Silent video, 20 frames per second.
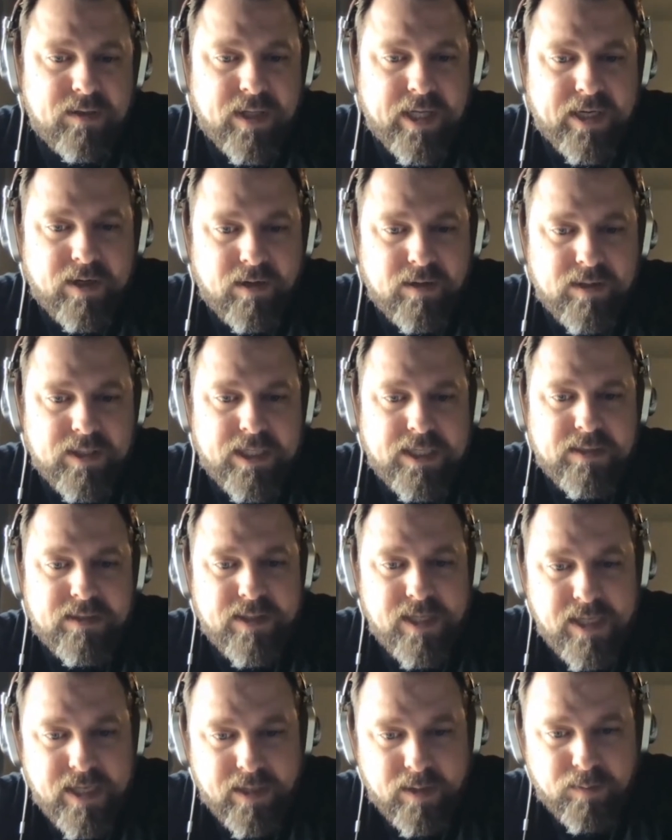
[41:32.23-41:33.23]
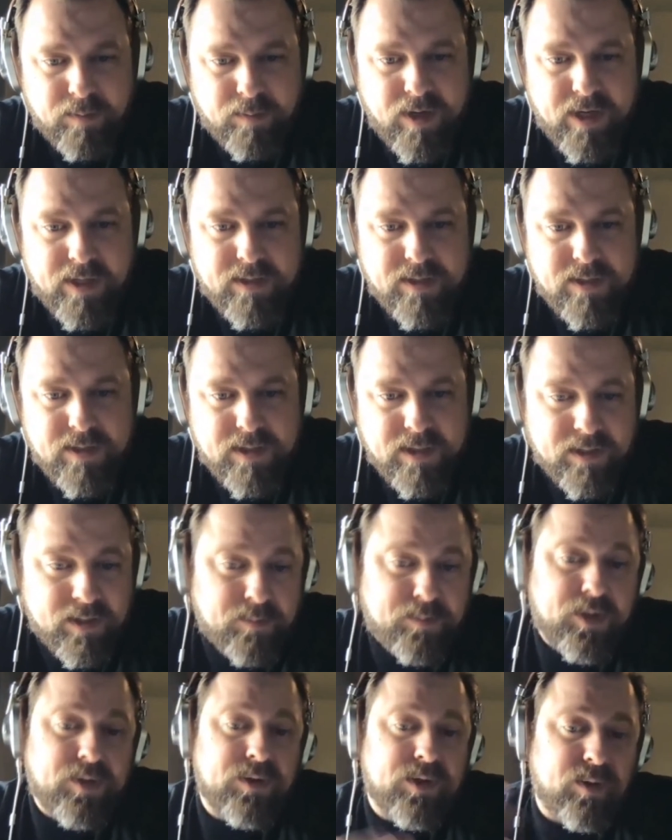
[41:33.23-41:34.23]
like our D S E enterprises as
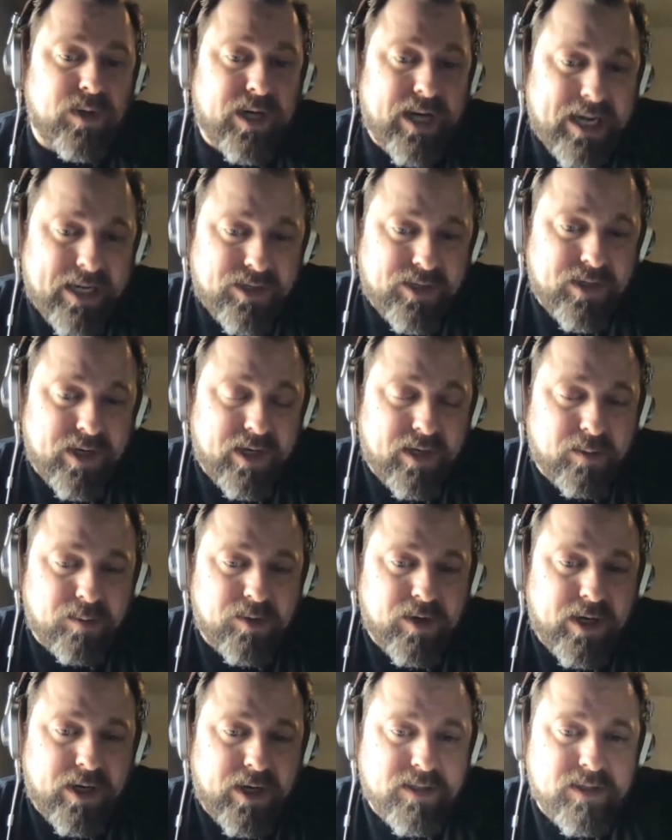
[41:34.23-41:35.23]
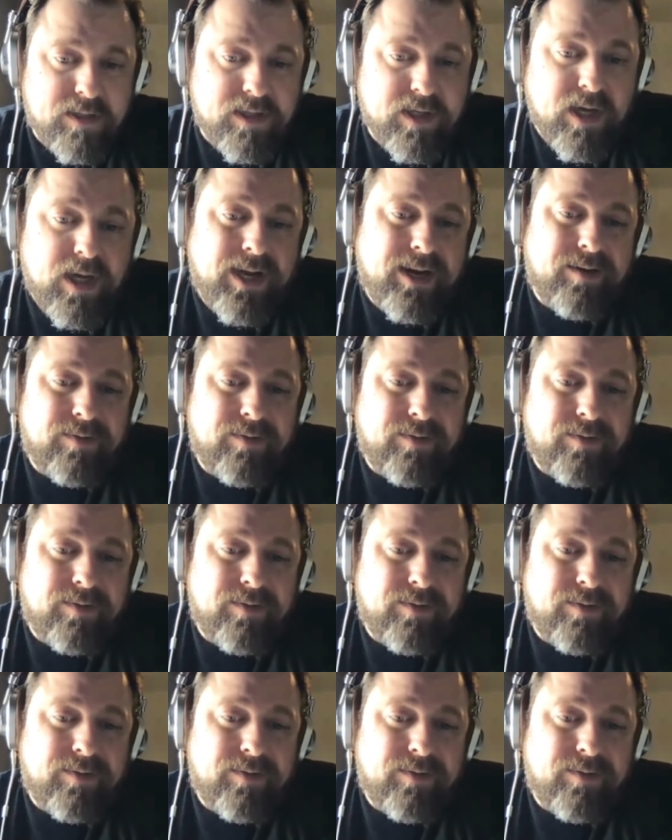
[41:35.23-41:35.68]
opposed to our Astra enterprises,